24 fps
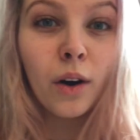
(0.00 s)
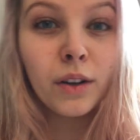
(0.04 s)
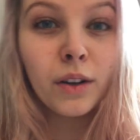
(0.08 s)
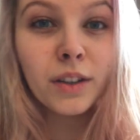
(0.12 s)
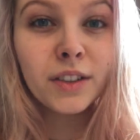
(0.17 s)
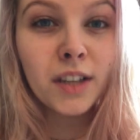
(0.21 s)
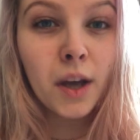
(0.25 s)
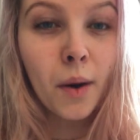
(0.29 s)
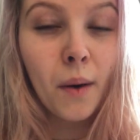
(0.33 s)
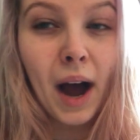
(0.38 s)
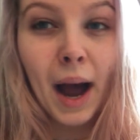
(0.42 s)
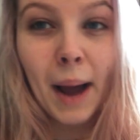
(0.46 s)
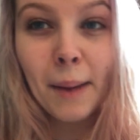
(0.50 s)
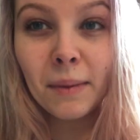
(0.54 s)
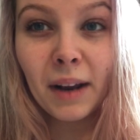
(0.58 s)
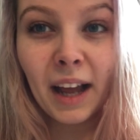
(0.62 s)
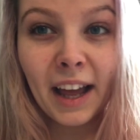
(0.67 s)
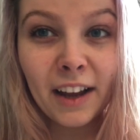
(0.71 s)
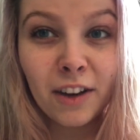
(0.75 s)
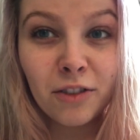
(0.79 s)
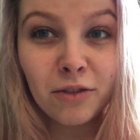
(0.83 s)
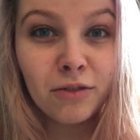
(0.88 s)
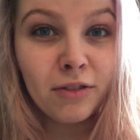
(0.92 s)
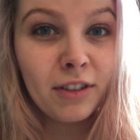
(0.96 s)
Also, I'm
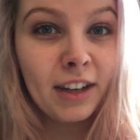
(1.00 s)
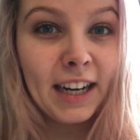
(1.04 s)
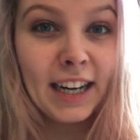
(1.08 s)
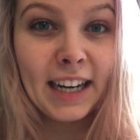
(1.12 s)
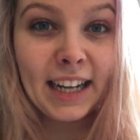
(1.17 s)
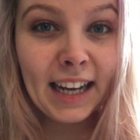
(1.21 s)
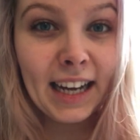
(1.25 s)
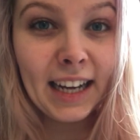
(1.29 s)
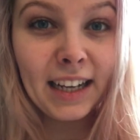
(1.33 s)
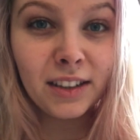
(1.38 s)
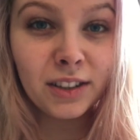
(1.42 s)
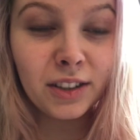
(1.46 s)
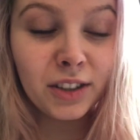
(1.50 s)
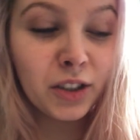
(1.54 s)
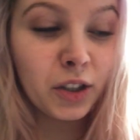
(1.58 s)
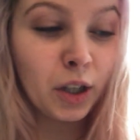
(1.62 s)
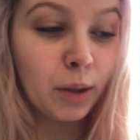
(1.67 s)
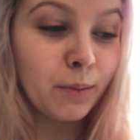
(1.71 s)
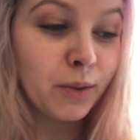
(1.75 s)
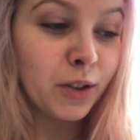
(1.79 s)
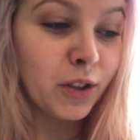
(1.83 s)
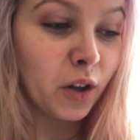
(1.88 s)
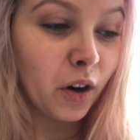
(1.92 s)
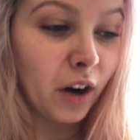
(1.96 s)
like really ill, so
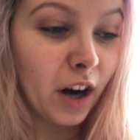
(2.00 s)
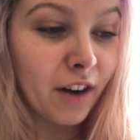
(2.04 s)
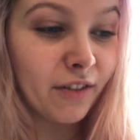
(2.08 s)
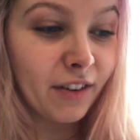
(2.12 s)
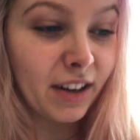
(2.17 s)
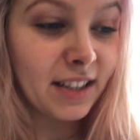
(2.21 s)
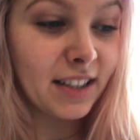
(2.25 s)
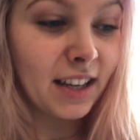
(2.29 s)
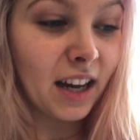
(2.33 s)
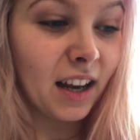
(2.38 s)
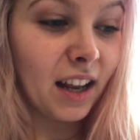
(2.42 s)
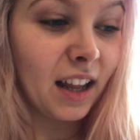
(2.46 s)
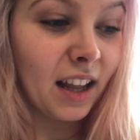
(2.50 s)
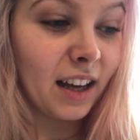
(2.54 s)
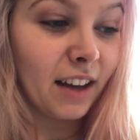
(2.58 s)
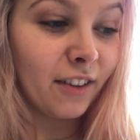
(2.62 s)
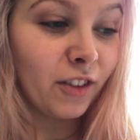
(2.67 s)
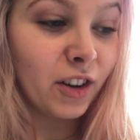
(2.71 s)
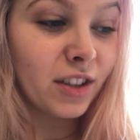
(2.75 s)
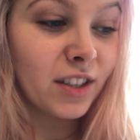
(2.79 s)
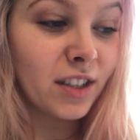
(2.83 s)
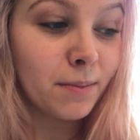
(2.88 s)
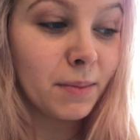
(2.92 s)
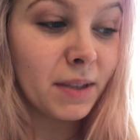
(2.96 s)
I'm sorry if I sound like I've
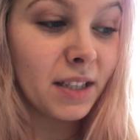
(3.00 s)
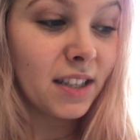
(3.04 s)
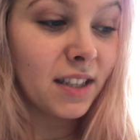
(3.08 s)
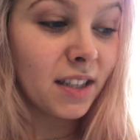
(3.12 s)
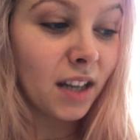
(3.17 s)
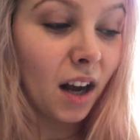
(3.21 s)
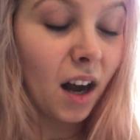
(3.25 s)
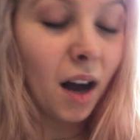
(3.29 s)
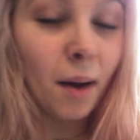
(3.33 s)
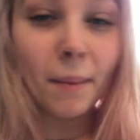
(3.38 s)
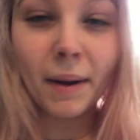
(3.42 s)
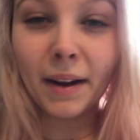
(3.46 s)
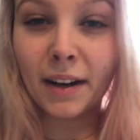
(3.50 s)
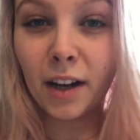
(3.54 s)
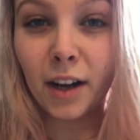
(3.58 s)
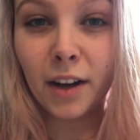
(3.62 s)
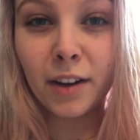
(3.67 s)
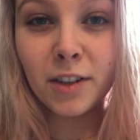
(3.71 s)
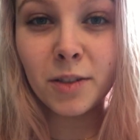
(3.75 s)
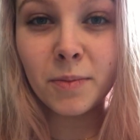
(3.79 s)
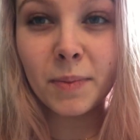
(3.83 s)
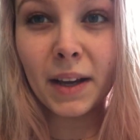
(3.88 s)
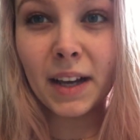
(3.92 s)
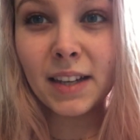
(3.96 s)
got something stuck up my
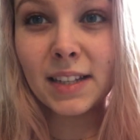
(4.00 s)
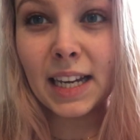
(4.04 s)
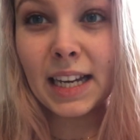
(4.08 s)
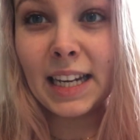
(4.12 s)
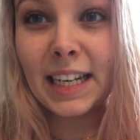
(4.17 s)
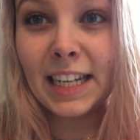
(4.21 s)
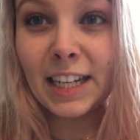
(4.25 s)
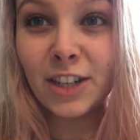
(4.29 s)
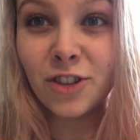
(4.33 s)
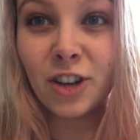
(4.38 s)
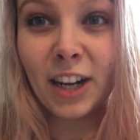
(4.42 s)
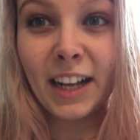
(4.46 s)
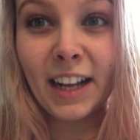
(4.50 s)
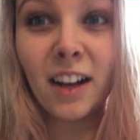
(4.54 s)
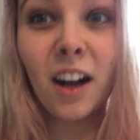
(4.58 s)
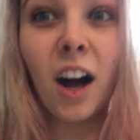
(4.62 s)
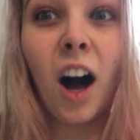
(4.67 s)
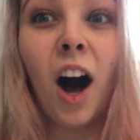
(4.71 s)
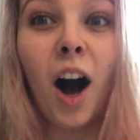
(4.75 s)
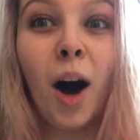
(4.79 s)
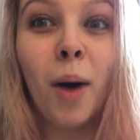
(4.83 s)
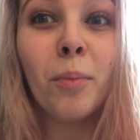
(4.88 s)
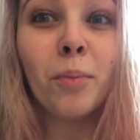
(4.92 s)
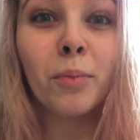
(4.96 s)
nose because I literally
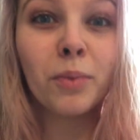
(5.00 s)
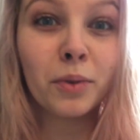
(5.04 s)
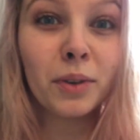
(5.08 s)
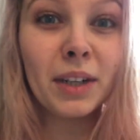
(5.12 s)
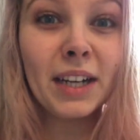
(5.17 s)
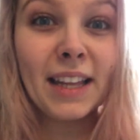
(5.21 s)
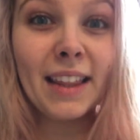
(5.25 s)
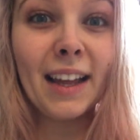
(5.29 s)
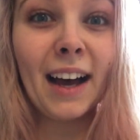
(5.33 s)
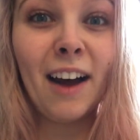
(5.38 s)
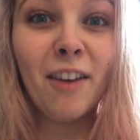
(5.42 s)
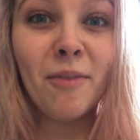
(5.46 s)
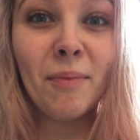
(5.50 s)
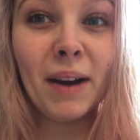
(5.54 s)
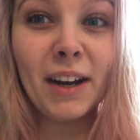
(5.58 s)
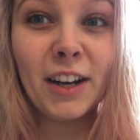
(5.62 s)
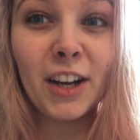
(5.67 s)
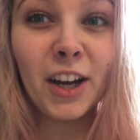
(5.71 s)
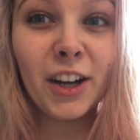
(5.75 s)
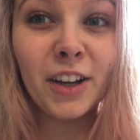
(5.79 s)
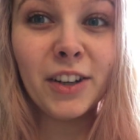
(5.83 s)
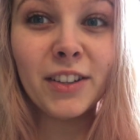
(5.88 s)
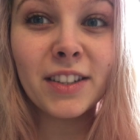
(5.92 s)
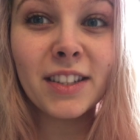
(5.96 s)
can't breathe out of my
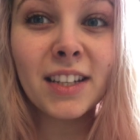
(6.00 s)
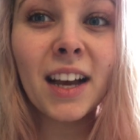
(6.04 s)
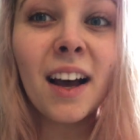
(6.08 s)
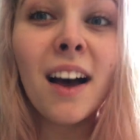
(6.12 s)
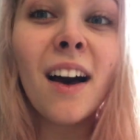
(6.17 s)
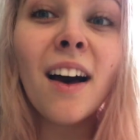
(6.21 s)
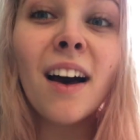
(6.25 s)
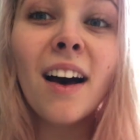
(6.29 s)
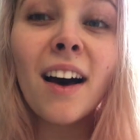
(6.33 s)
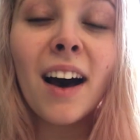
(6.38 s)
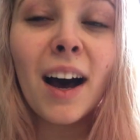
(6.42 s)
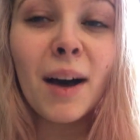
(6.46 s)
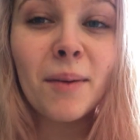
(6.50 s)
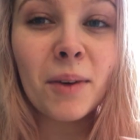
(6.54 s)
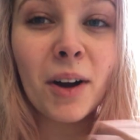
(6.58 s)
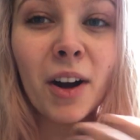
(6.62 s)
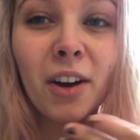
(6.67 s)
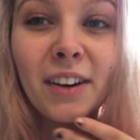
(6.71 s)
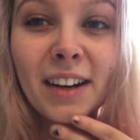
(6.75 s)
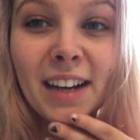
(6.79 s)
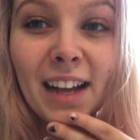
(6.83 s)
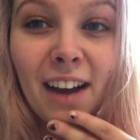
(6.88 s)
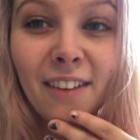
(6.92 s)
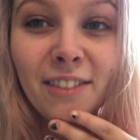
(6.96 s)
nose. I'm
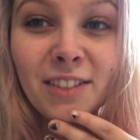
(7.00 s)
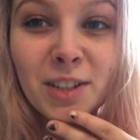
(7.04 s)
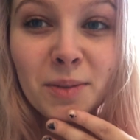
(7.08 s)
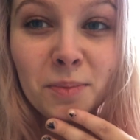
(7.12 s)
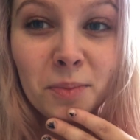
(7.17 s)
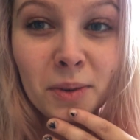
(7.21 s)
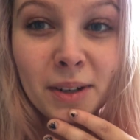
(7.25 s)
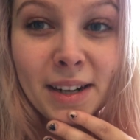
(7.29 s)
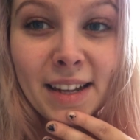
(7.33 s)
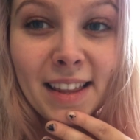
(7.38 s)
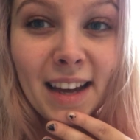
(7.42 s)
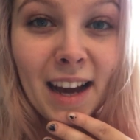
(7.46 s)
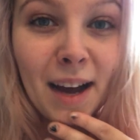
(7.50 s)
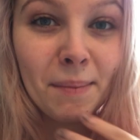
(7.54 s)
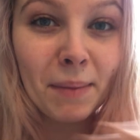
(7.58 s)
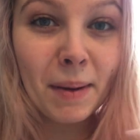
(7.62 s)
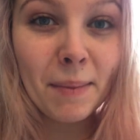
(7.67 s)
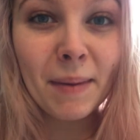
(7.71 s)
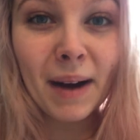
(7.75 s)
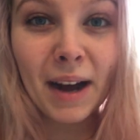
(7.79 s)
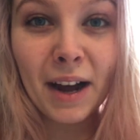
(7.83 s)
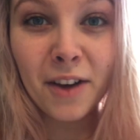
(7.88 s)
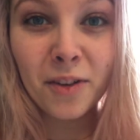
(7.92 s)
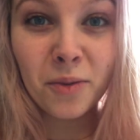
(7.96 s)
currently having to breathe out of my
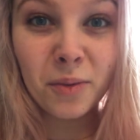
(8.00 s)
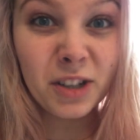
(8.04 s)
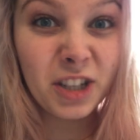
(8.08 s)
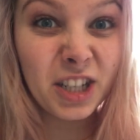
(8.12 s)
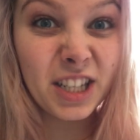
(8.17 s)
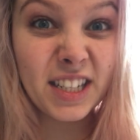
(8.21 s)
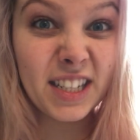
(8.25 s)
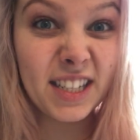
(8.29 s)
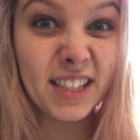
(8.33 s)
mouth, which is